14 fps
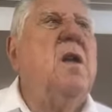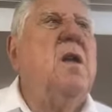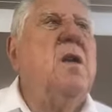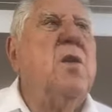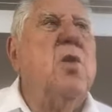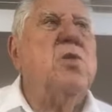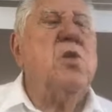
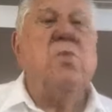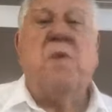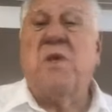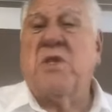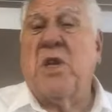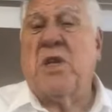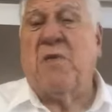Don't you
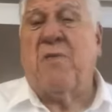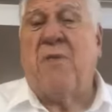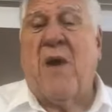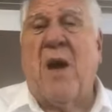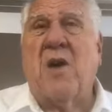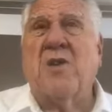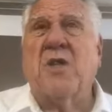be such a
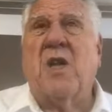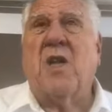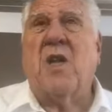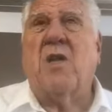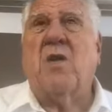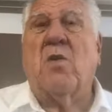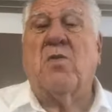Pharisee
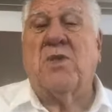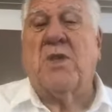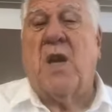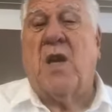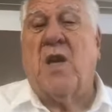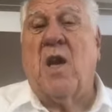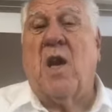that don't
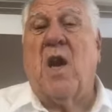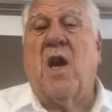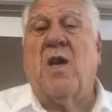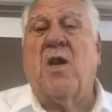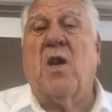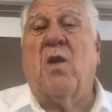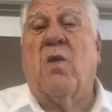say,
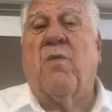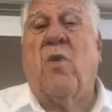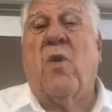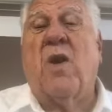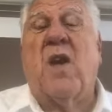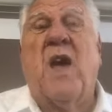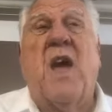
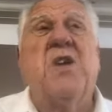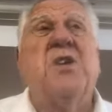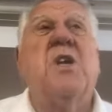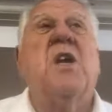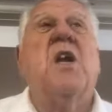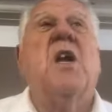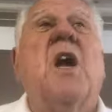
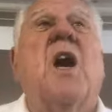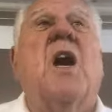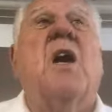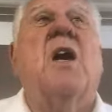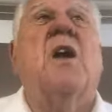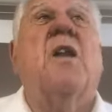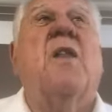fornication,
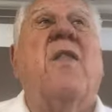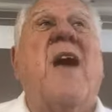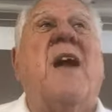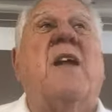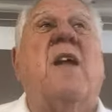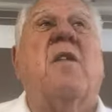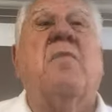
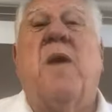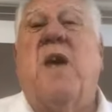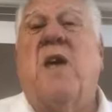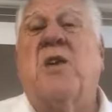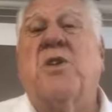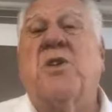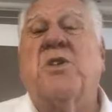that can
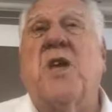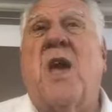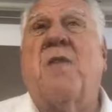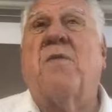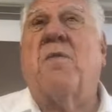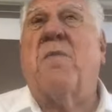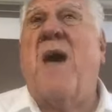be in just
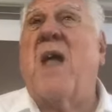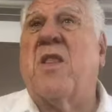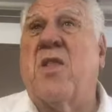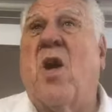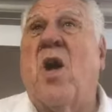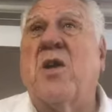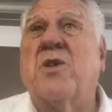having bad
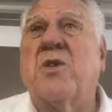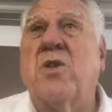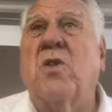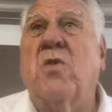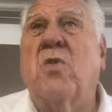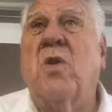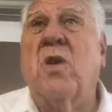thoughts
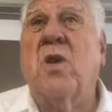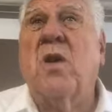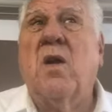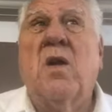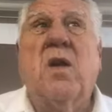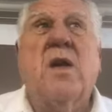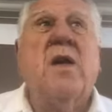too.
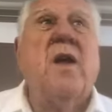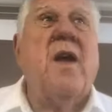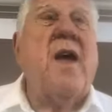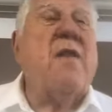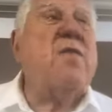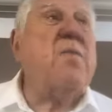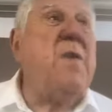It doesn't
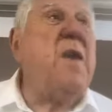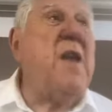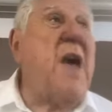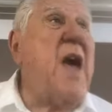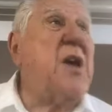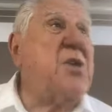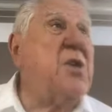have to be
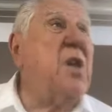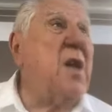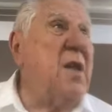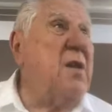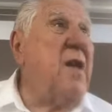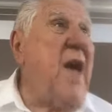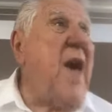the actual
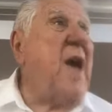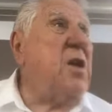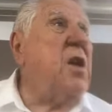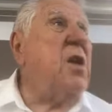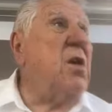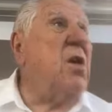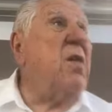act,
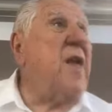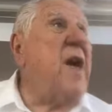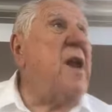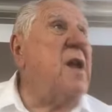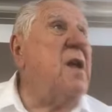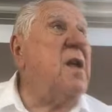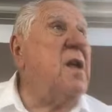you know
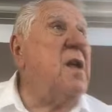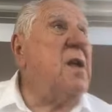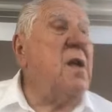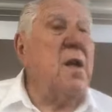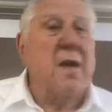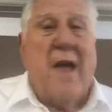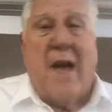that?
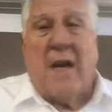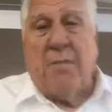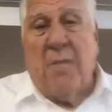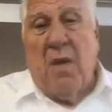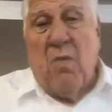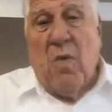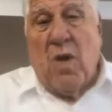That can
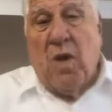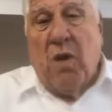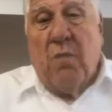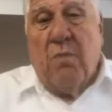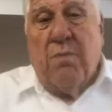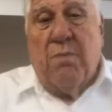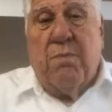be when
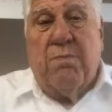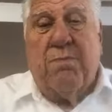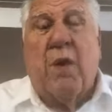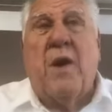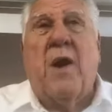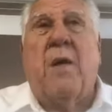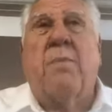you
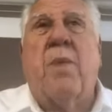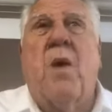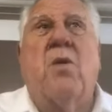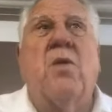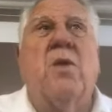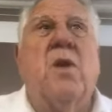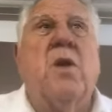put it up
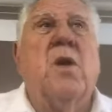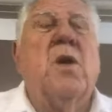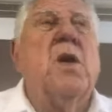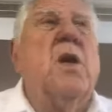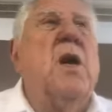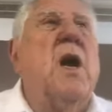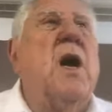on
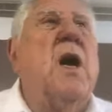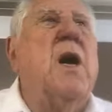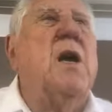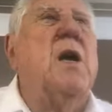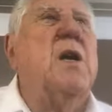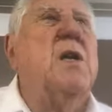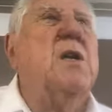
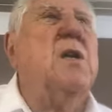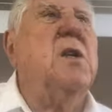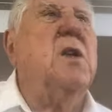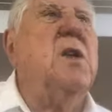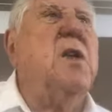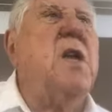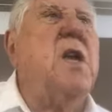
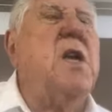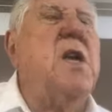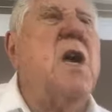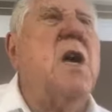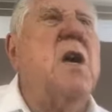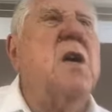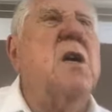
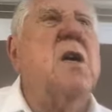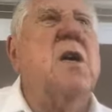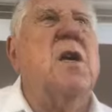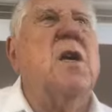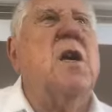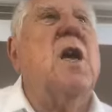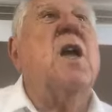the
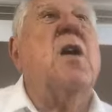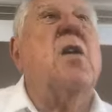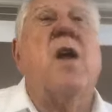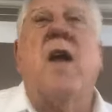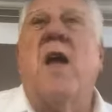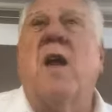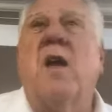
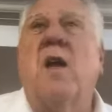internet.